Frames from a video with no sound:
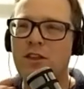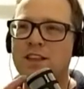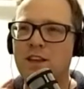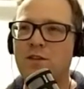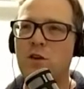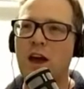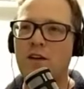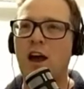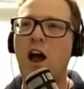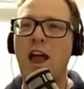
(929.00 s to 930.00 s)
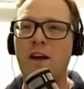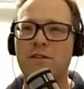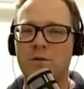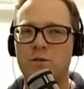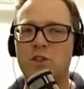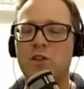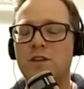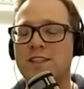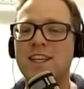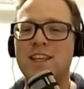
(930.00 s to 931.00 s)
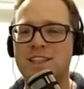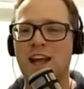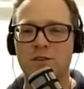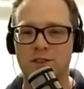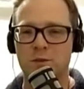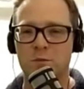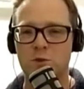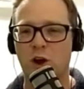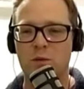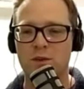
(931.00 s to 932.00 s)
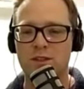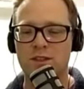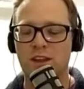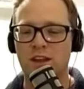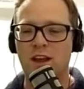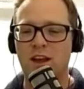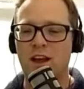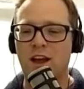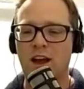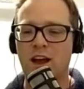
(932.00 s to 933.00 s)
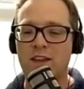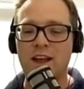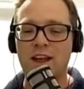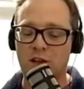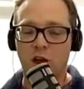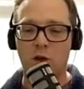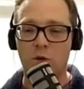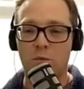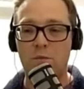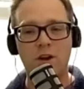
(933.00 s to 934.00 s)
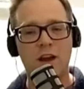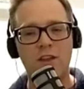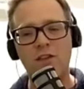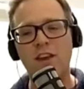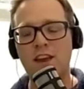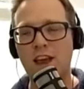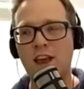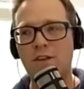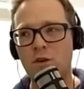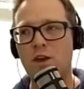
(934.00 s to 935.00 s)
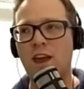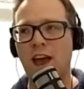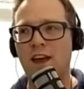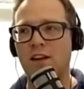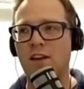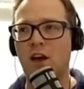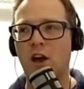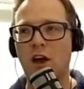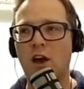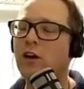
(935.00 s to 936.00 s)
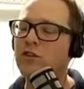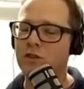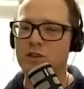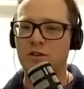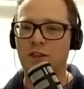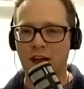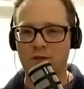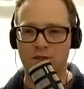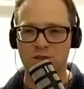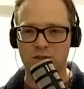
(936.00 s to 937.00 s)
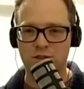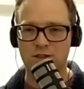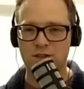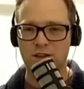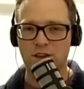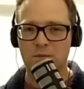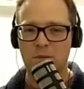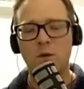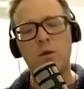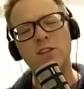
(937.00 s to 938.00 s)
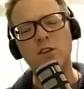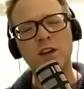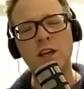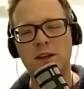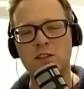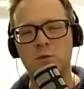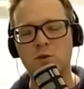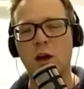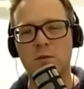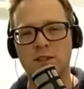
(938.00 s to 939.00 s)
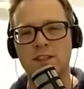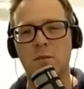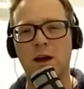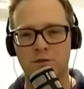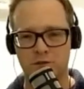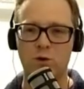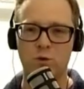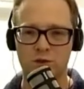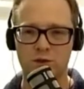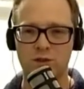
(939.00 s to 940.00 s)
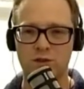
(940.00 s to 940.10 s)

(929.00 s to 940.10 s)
thing is, if you have, like, I have just over six thousand subscribers, and that's low. But I think if you get hundreds of thousands, well, it's not really about subscribers, it's about views.